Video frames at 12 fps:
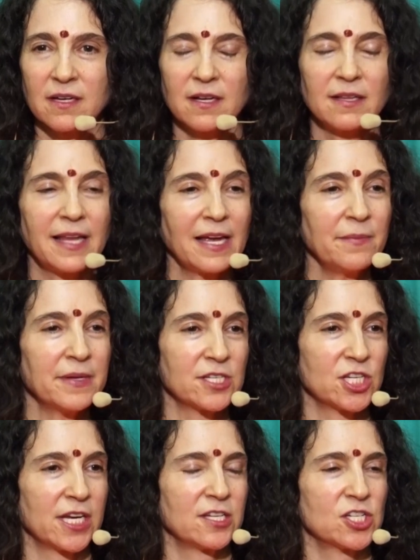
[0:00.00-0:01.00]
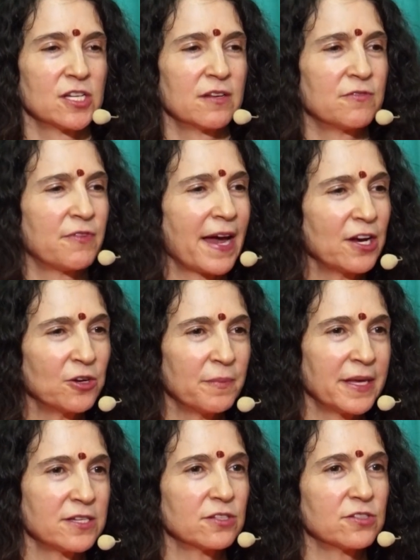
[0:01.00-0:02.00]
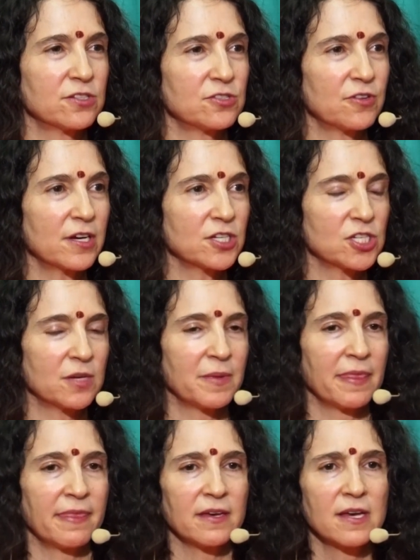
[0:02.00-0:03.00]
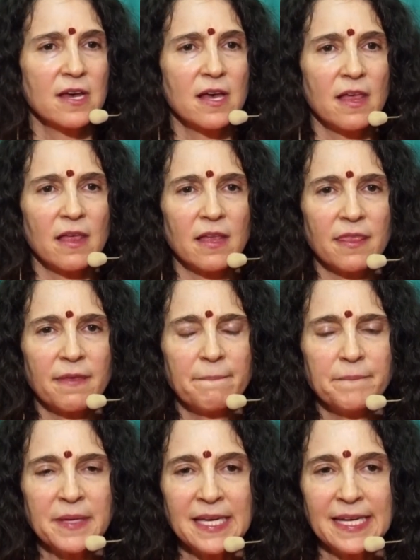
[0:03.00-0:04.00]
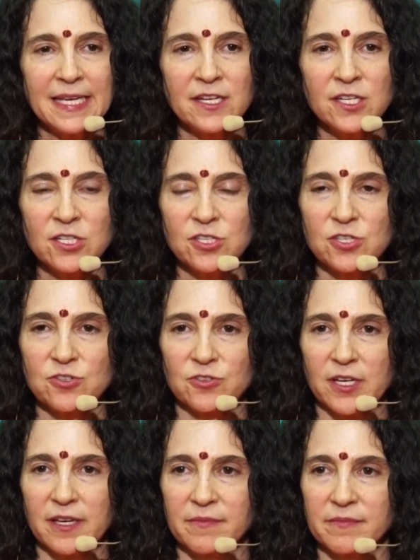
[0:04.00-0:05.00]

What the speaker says: climate change and environmental destruction. I mean, the meat industry,